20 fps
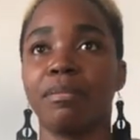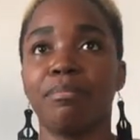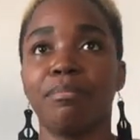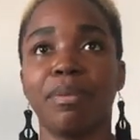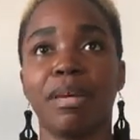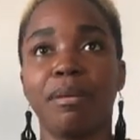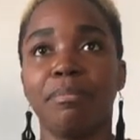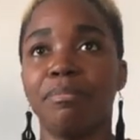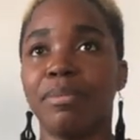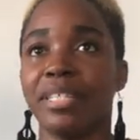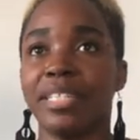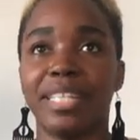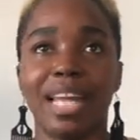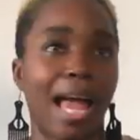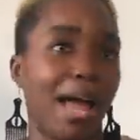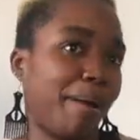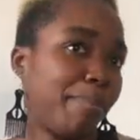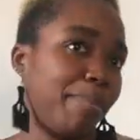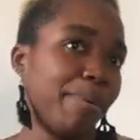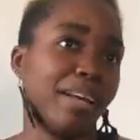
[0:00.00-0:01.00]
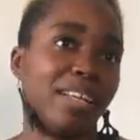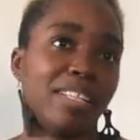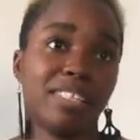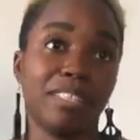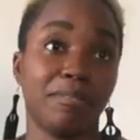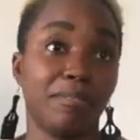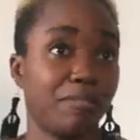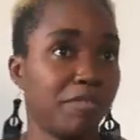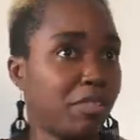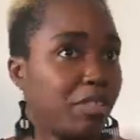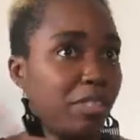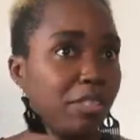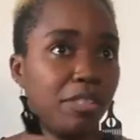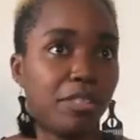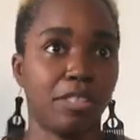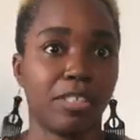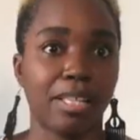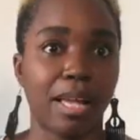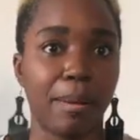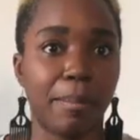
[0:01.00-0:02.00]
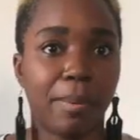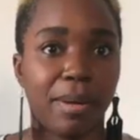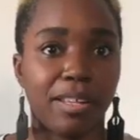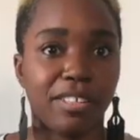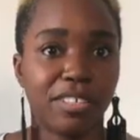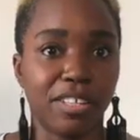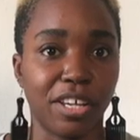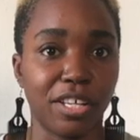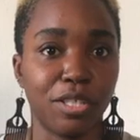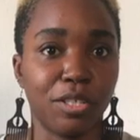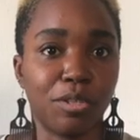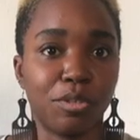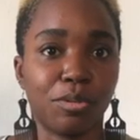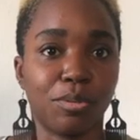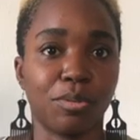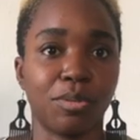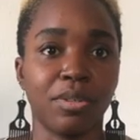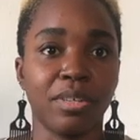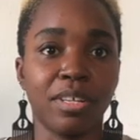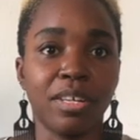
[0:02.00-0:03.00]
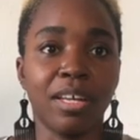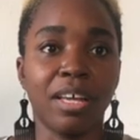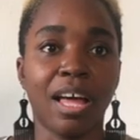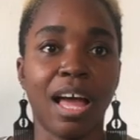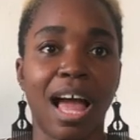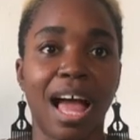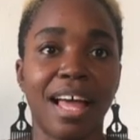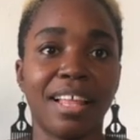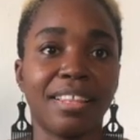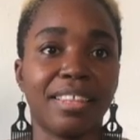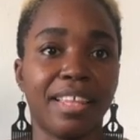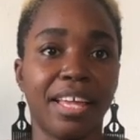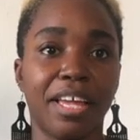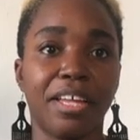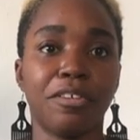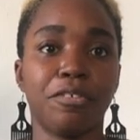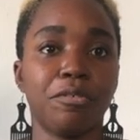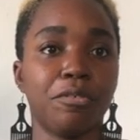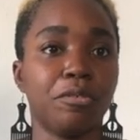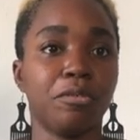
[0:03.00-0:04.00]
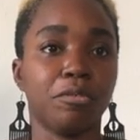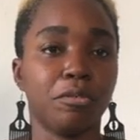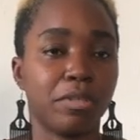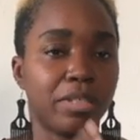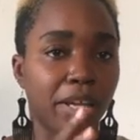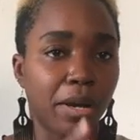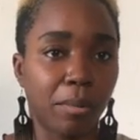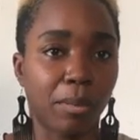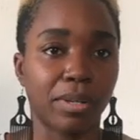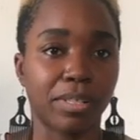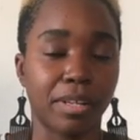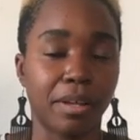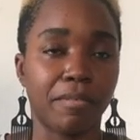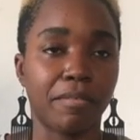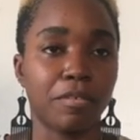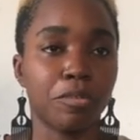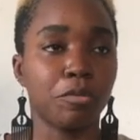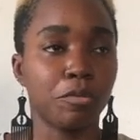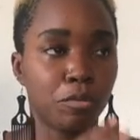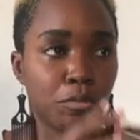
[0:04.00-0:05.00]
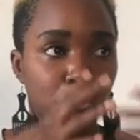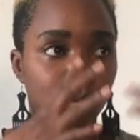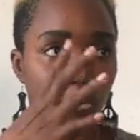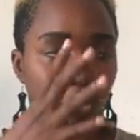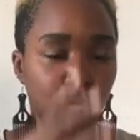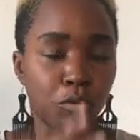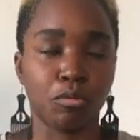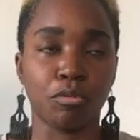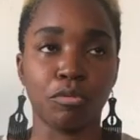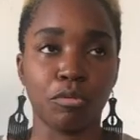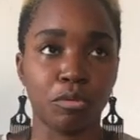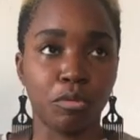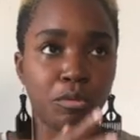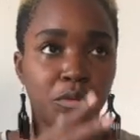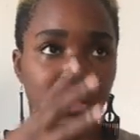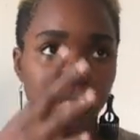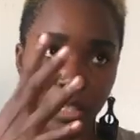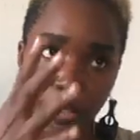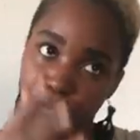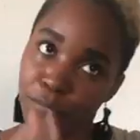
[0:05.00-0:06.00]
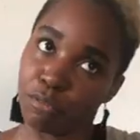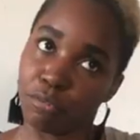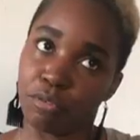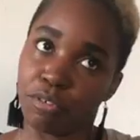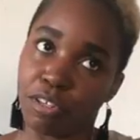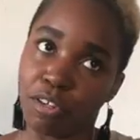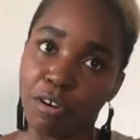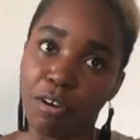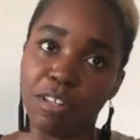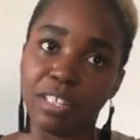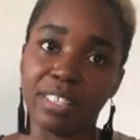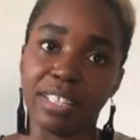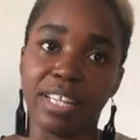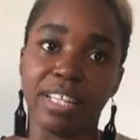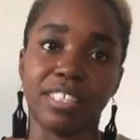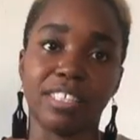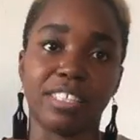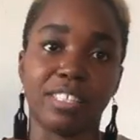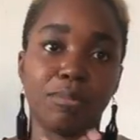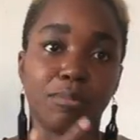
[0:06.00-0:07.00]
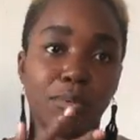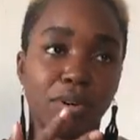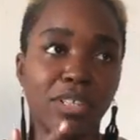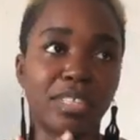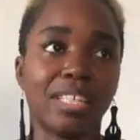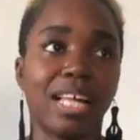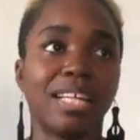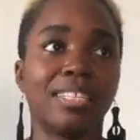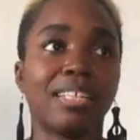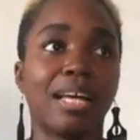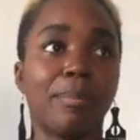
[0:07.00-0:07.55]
diapers, if it's diapers you're into. And then you take whatever, you look through, you sift through the contents, the one that